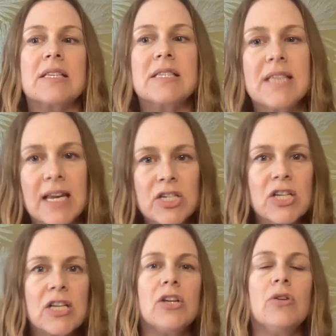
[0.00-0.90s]

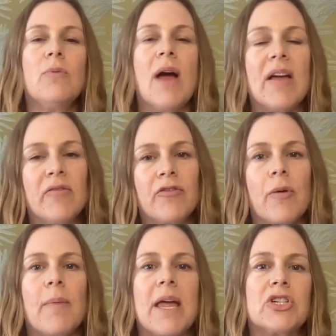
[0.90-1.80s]
sending you
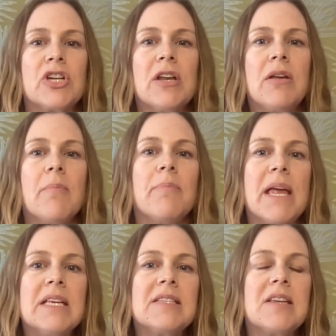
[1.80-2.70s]
information
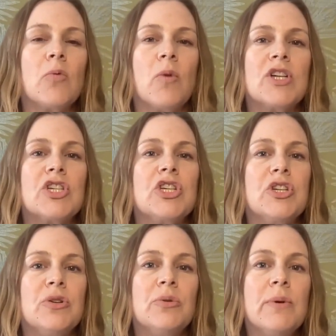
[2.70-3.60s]
based on what
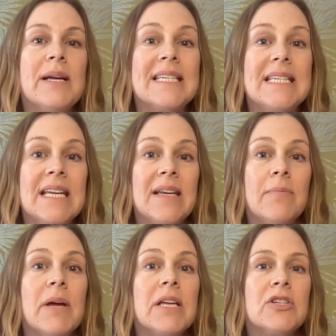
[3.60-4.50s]
you
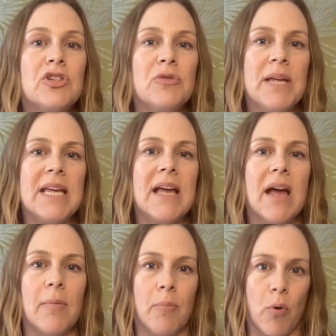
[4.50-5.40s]
deem to be
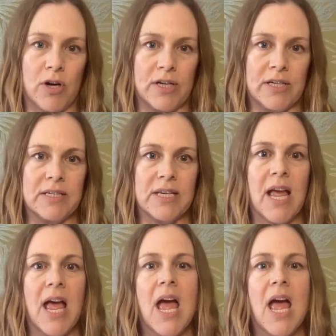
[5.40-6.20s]
important.